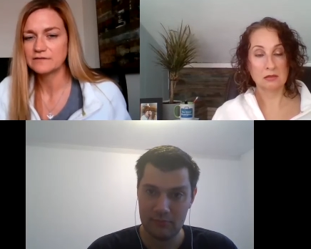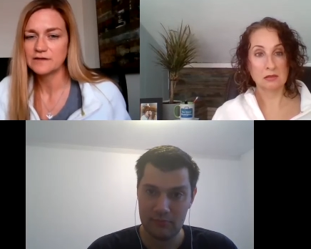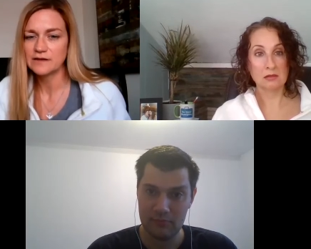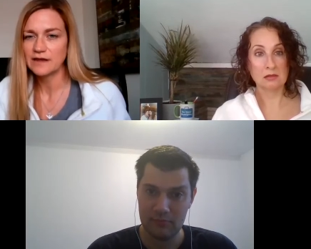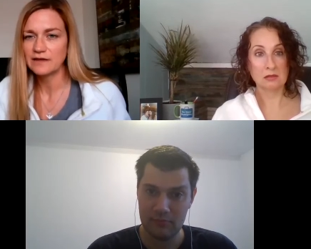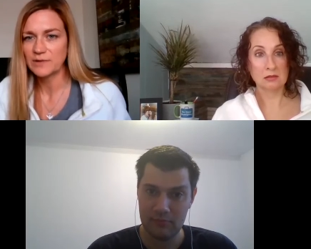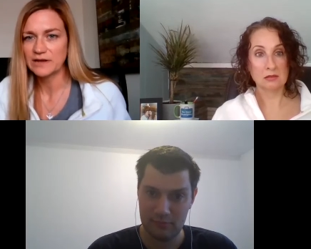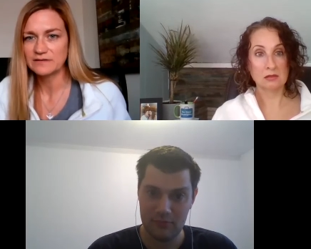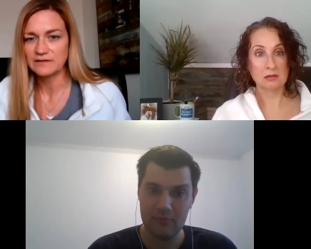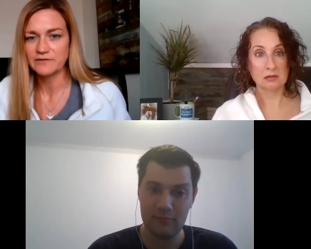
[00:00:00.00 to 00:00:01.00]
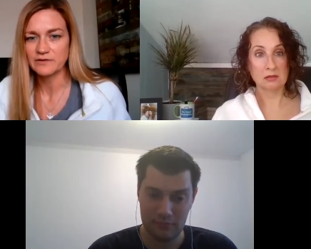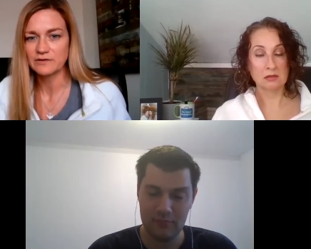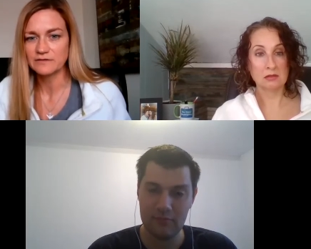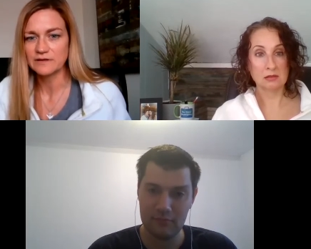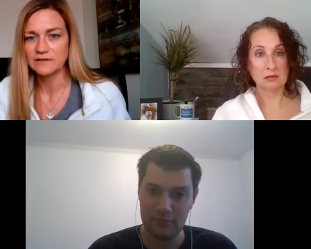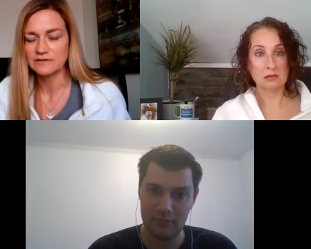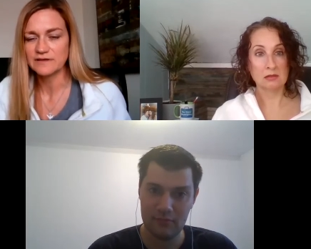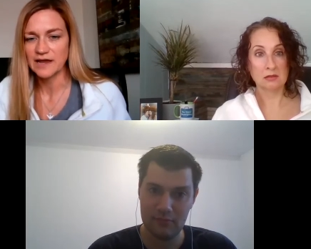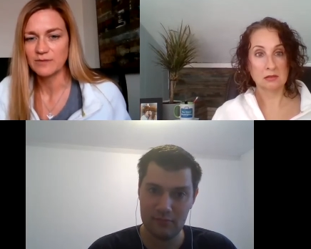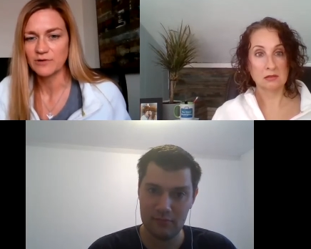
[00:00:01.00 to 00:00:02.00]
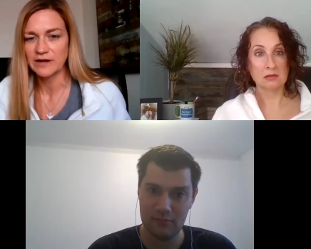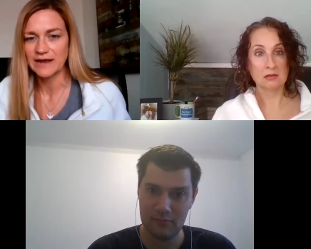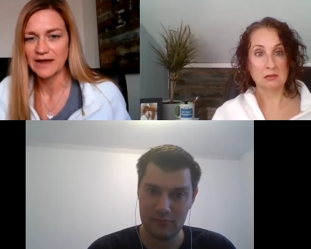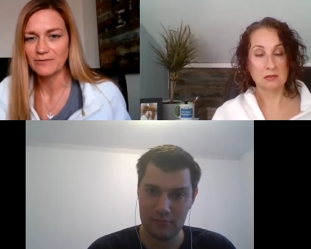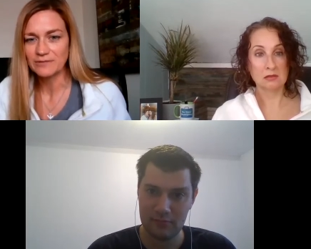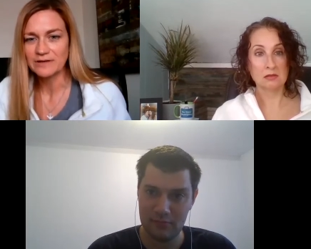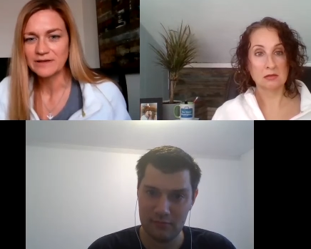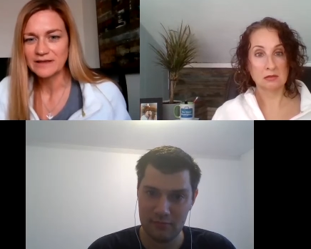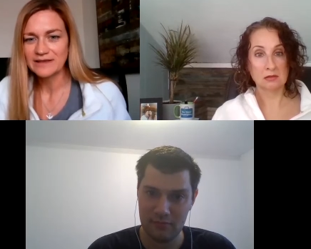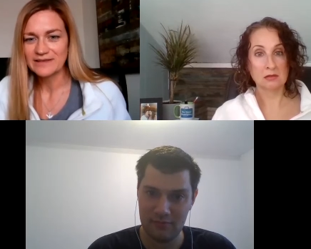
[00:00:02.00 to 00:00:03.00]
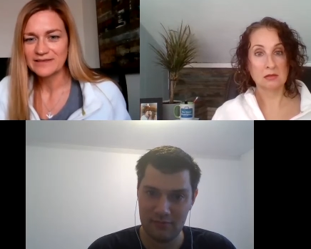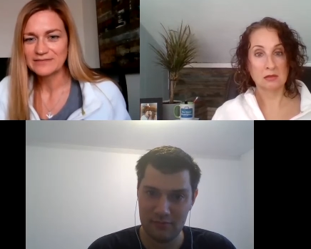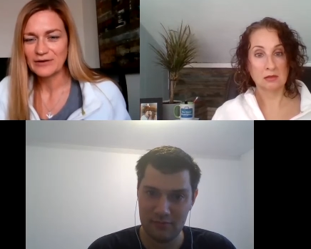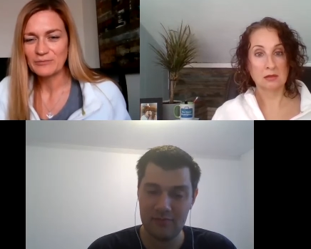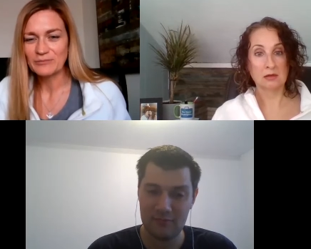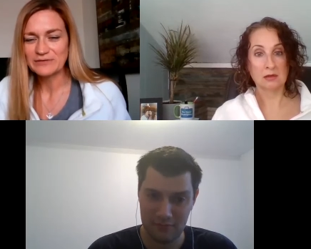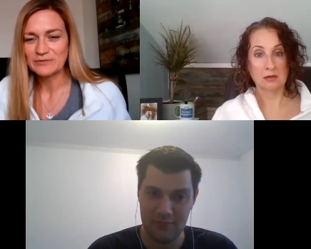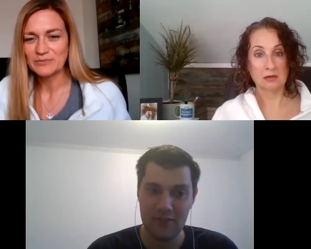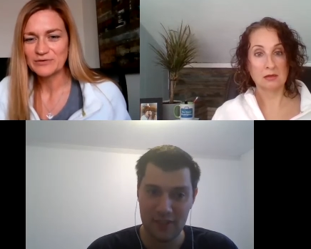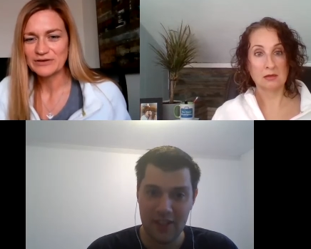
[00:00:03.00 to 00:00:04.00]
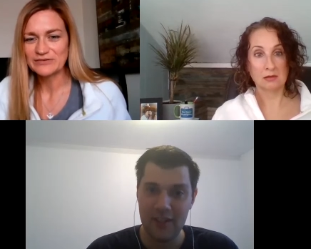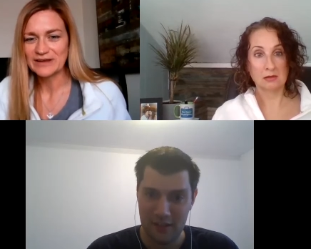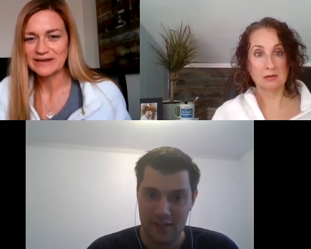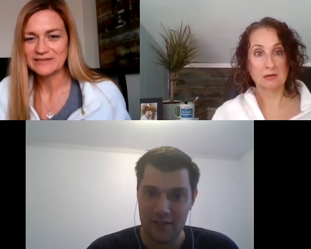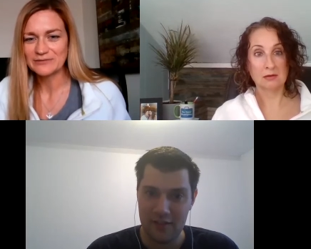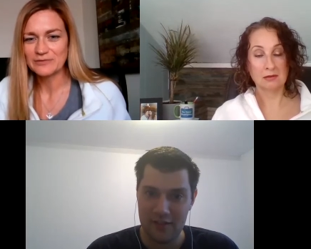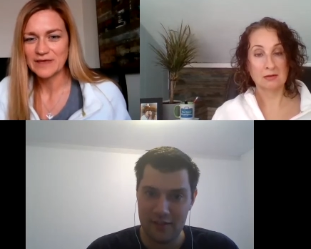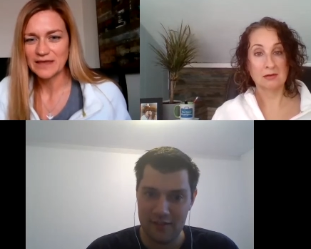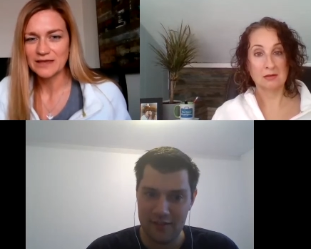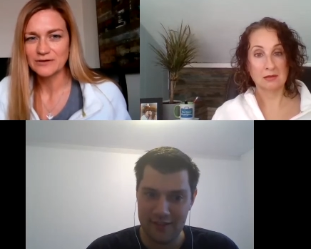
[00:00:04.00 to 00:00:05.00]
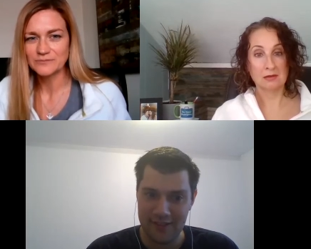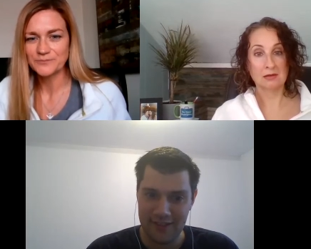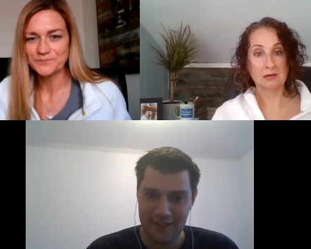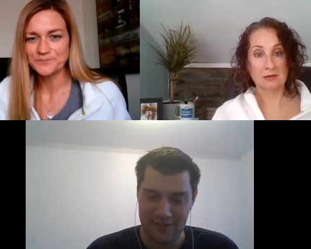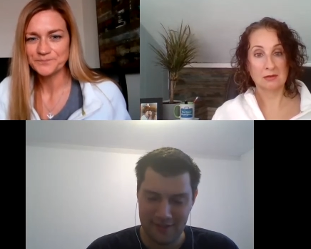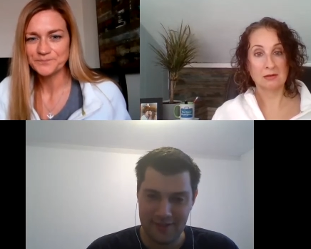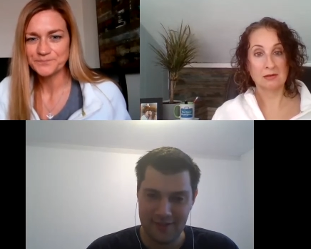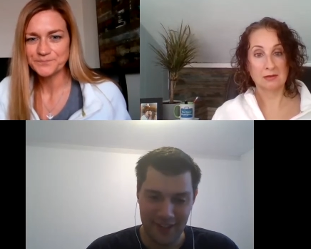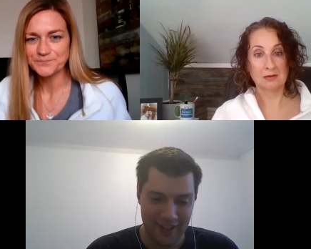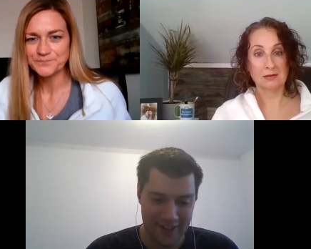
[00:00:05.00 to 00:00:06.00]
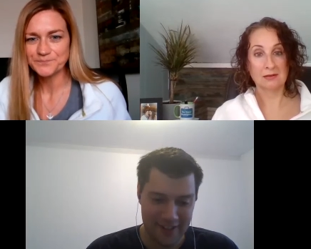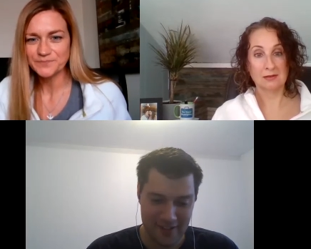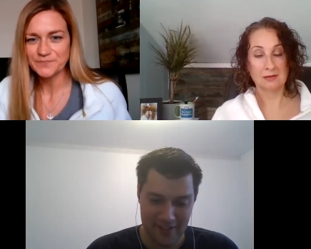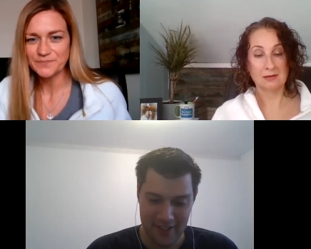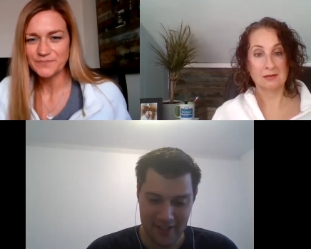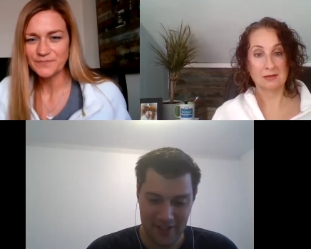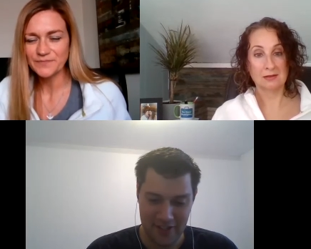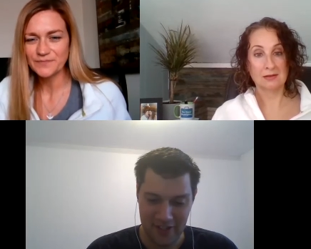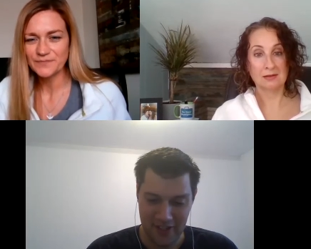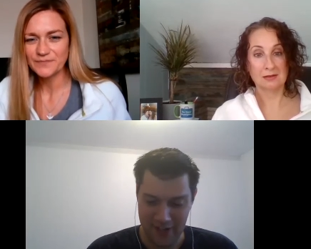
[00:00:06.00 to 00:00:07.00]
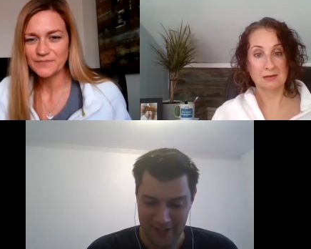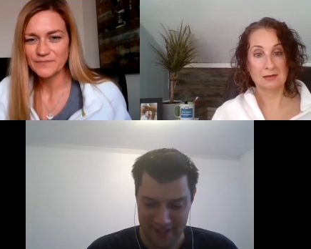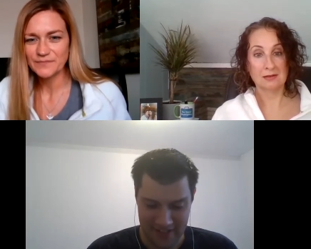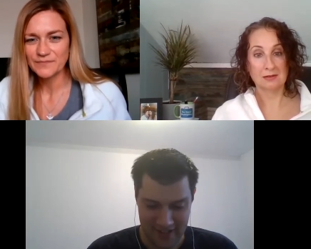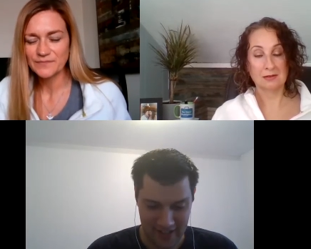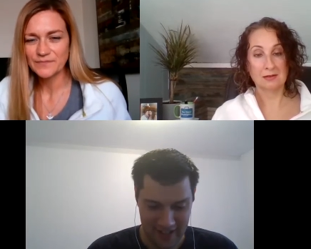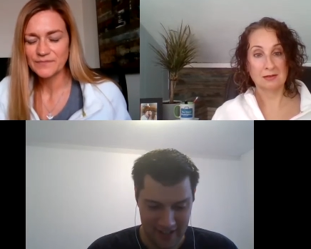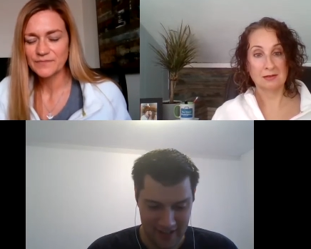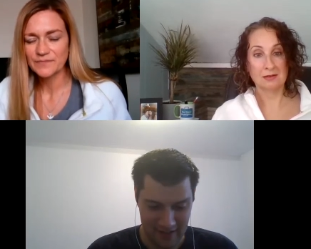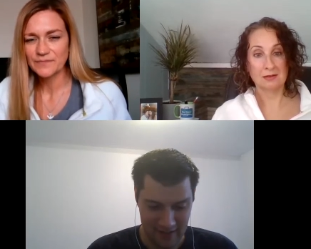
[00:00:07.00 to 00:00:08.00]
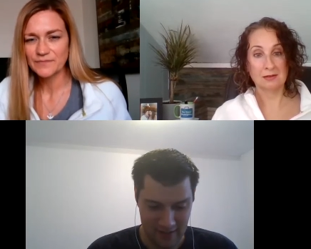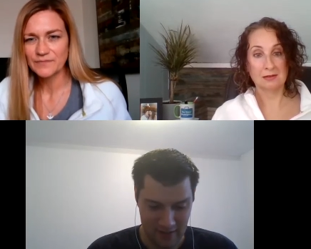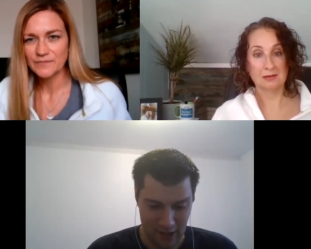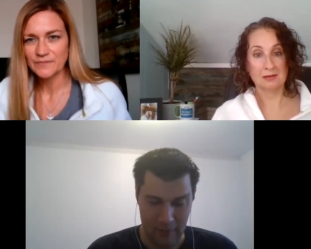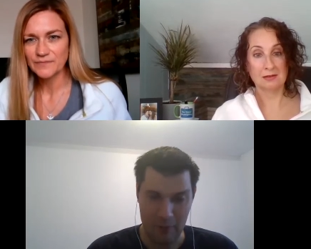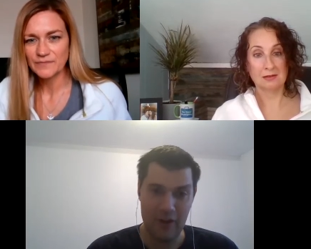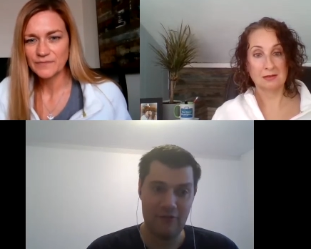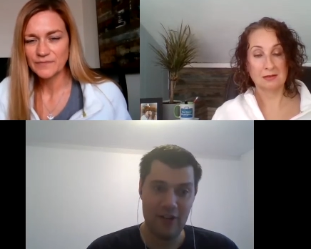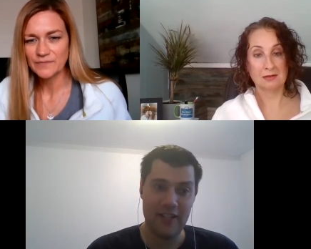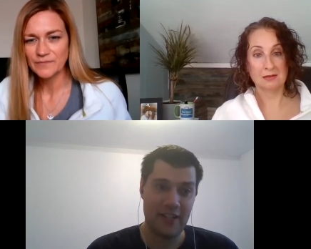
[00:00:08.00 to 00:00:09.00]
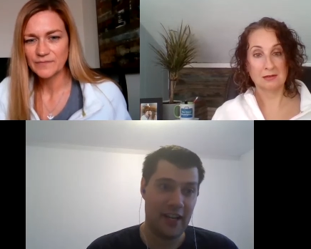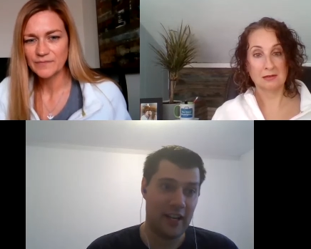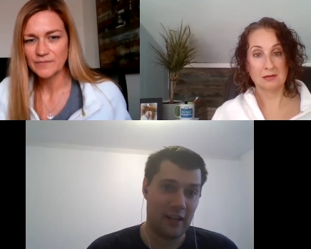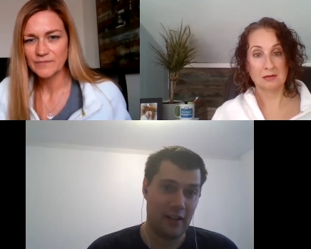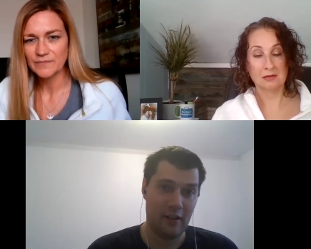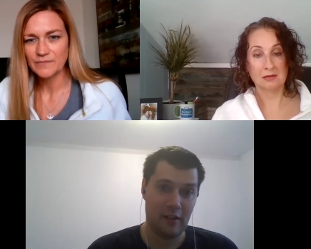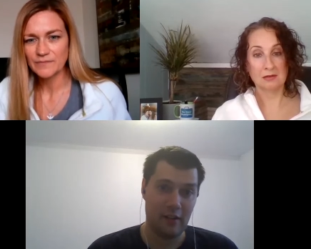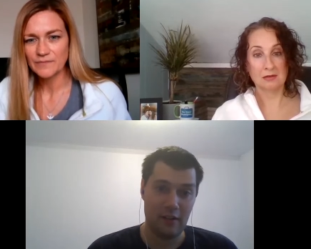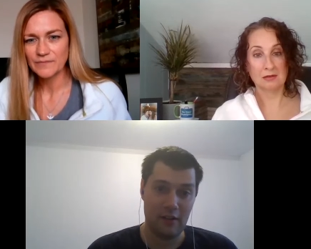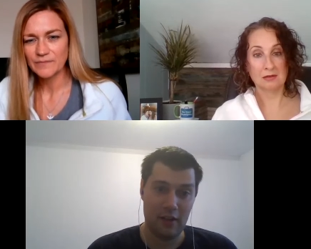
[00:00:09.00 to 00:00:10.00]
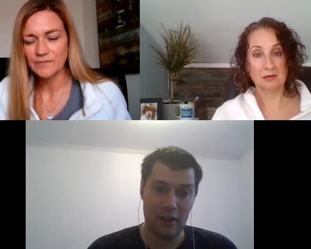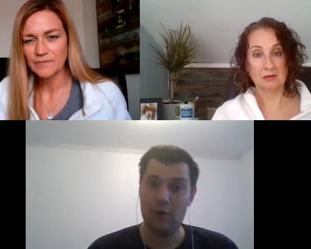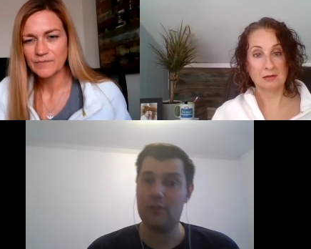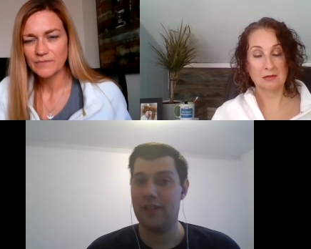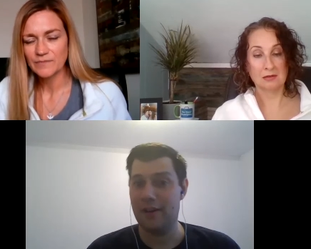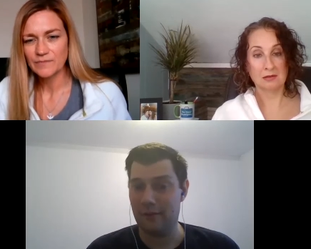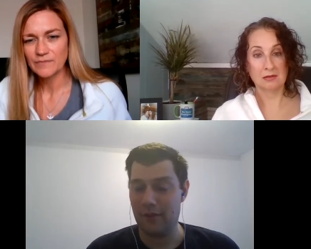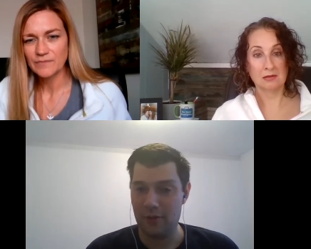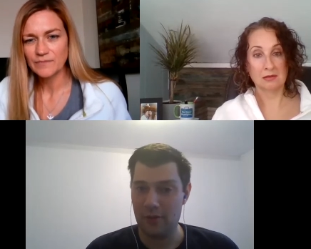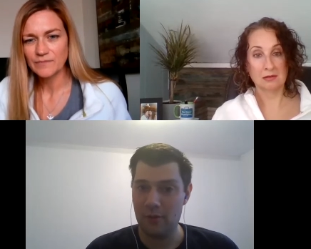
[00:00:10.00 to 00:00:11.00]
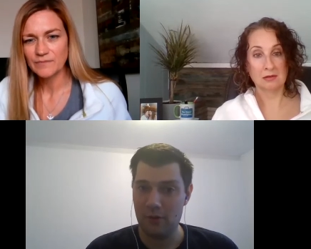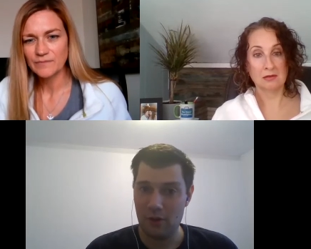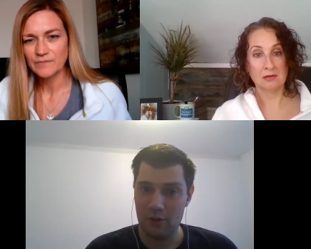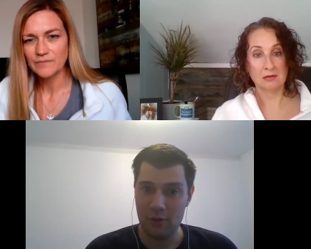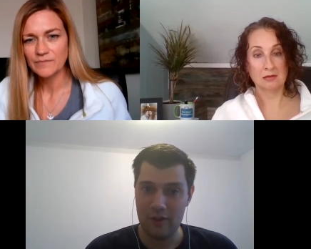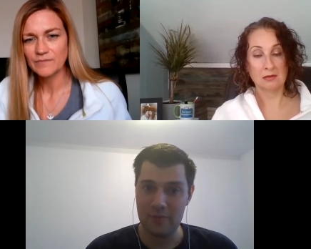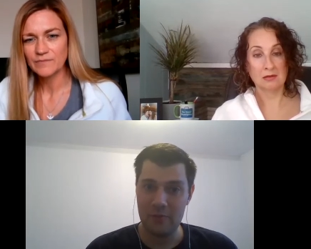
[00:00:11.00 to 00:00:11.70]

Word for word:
Speaker 1: because it has been difficult during this time right now. So we do appreciate it. So thank you.
Speaker 2: Uh, that's, good to know. And it's, uh, I mean, we're really taking a long-term view on all this.